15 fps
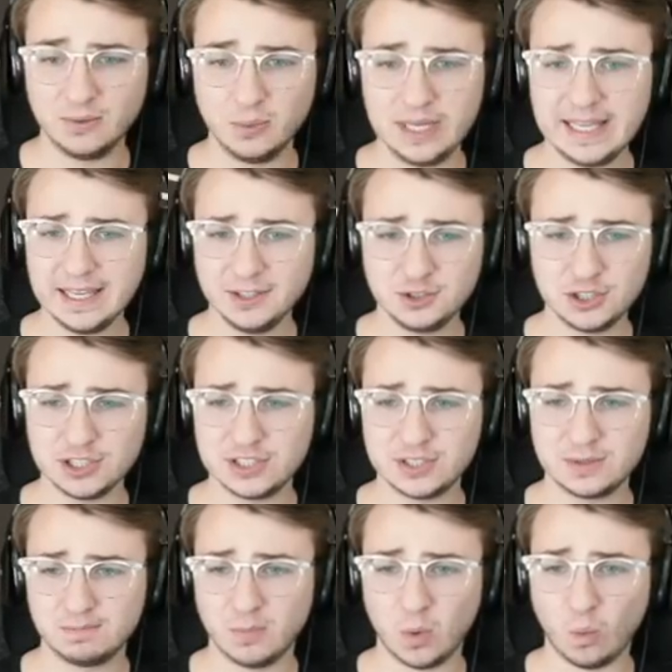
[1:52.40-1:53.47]
and we can
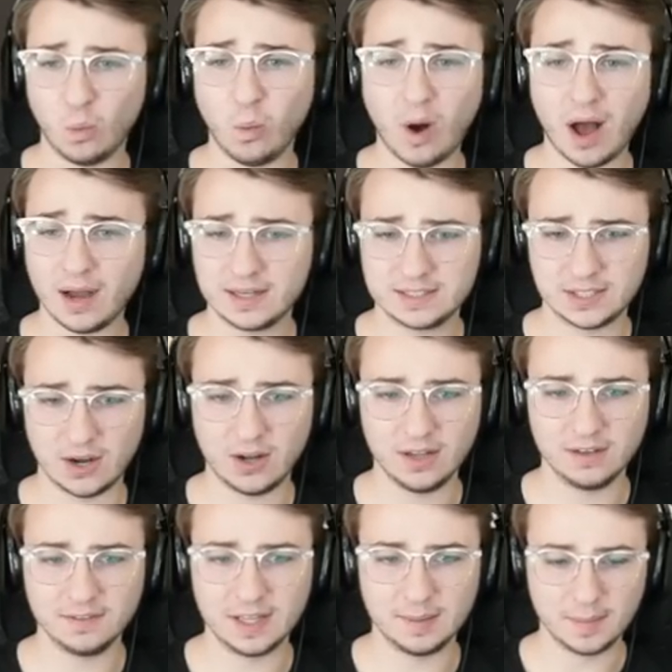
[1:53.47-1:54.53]
just walk to
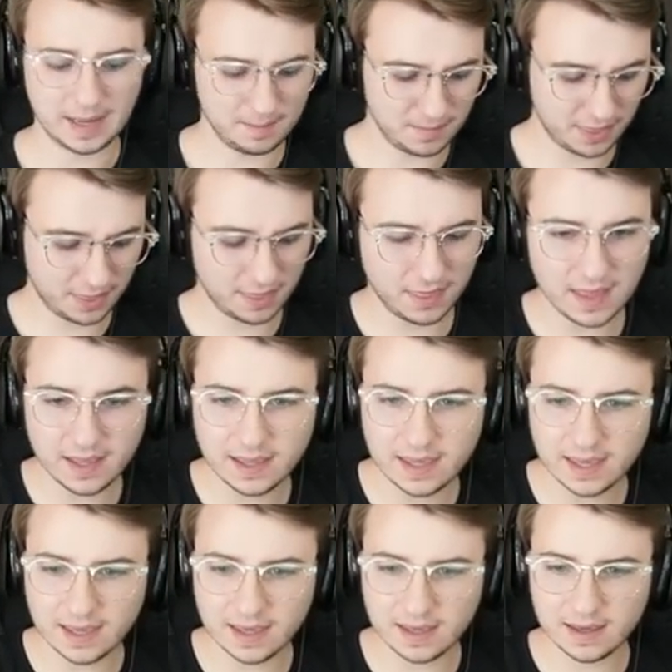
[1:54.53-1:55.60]
all of them. I'm
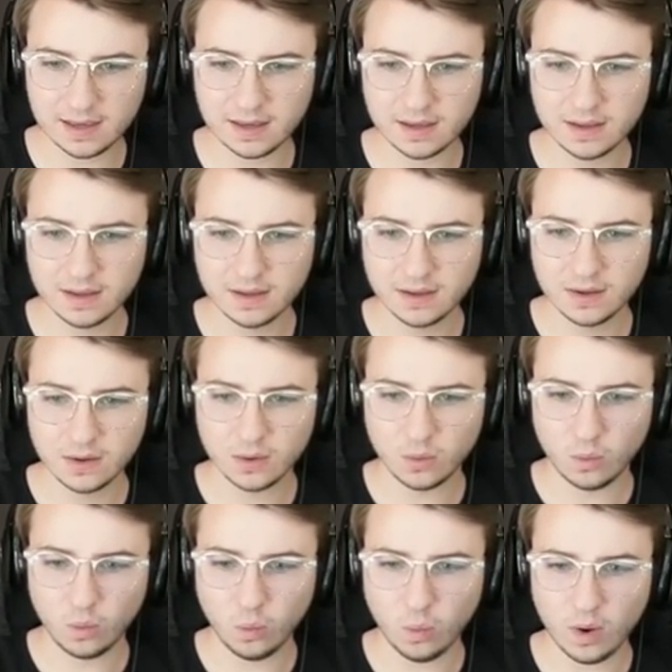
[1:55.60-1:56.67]
thinking
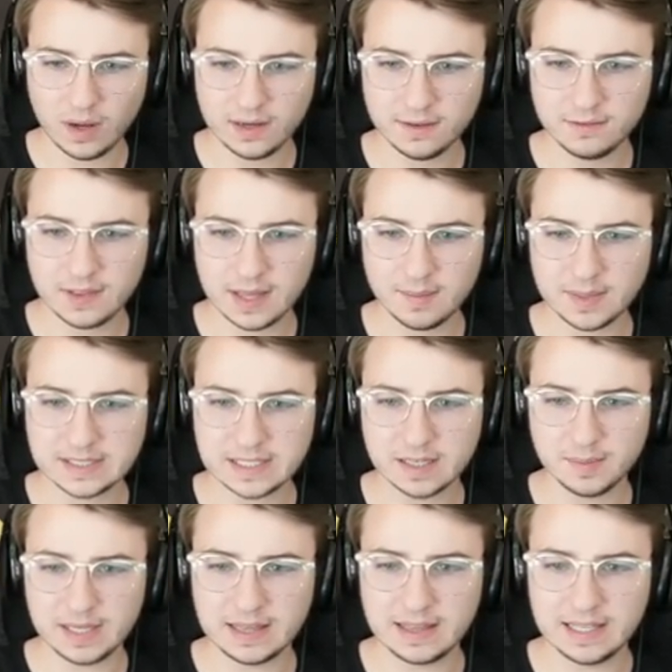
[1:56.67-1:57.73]
one of them is
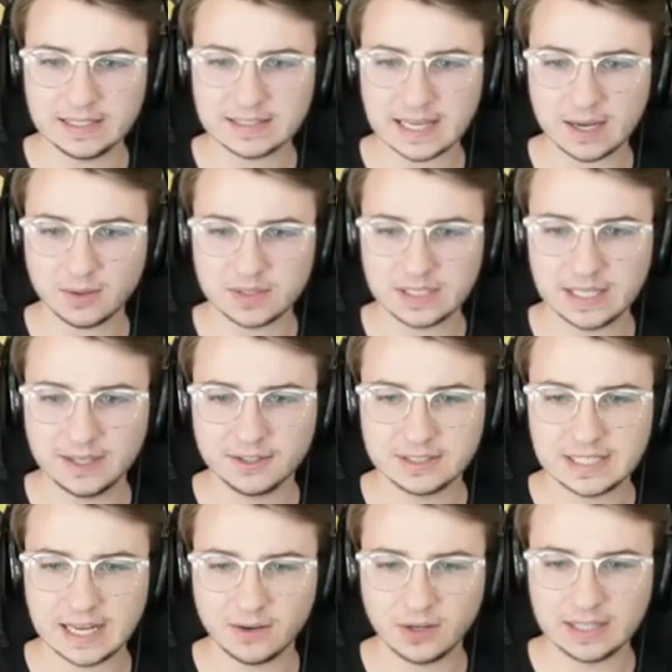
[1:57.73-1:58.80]
going to be this house here
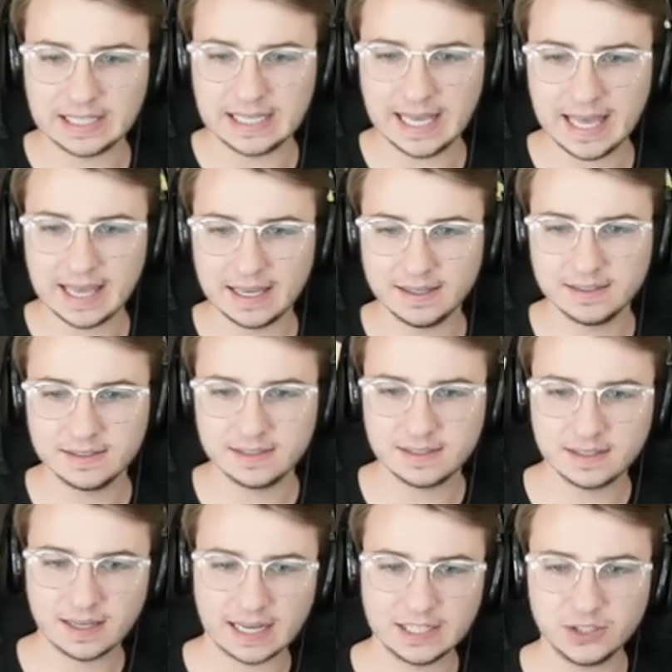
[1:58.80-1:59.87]
down on the end.
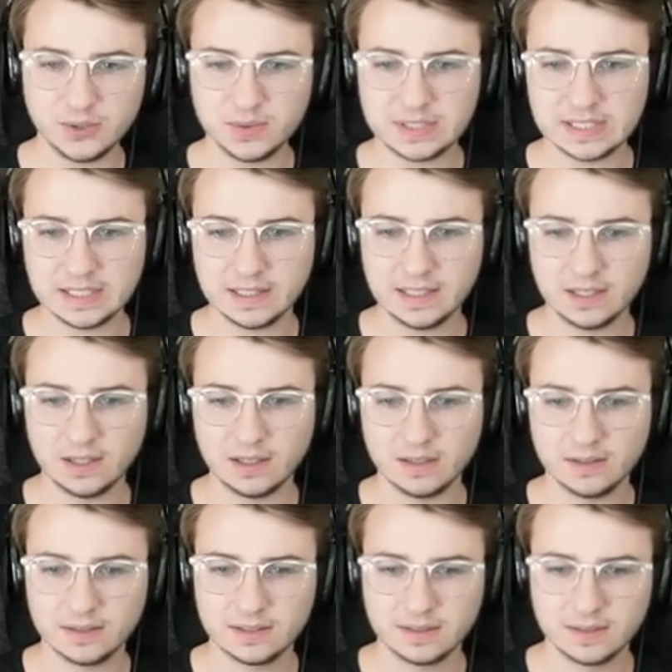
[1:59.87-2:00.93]
I do see a
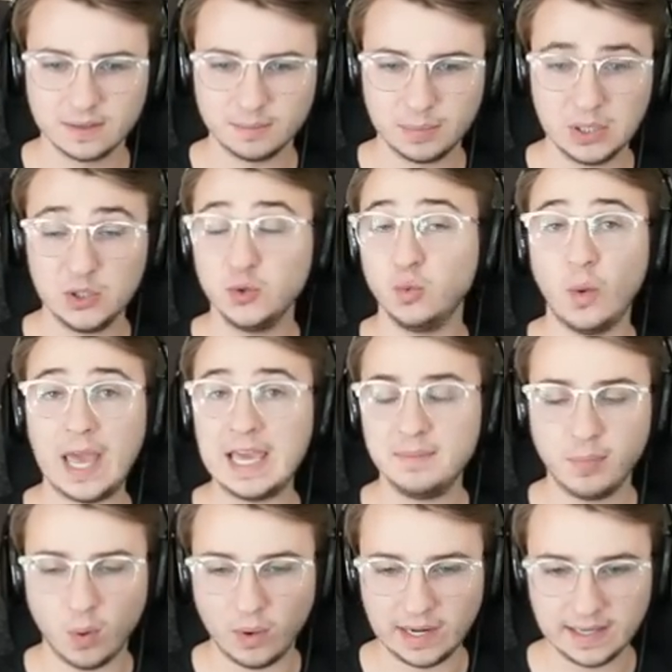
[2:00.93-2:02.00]
little blue
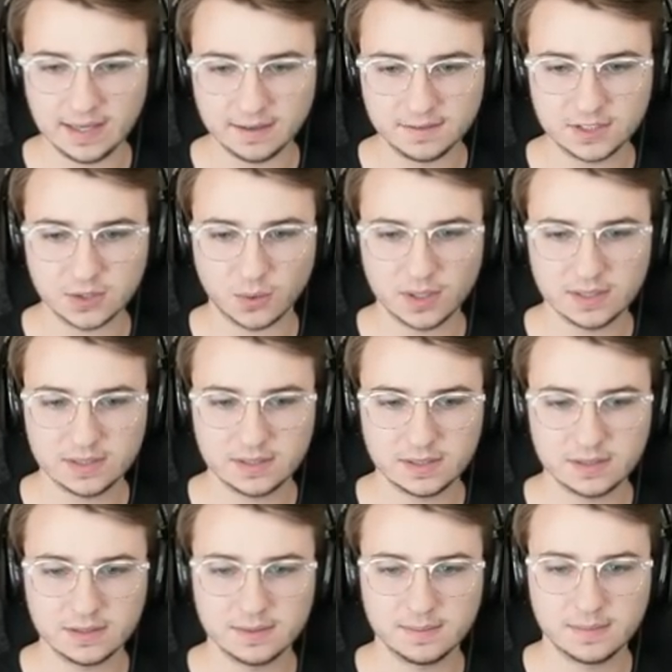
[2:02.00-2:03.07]
waypoint of
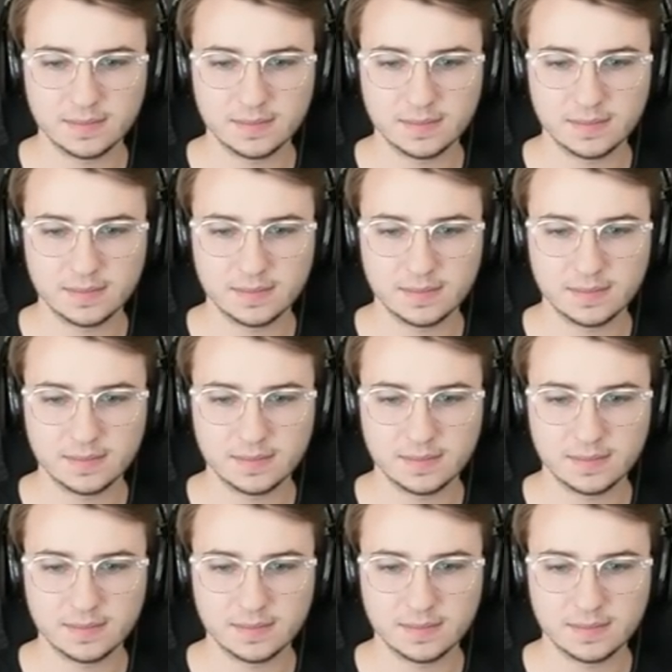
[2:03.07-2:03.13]
sorts.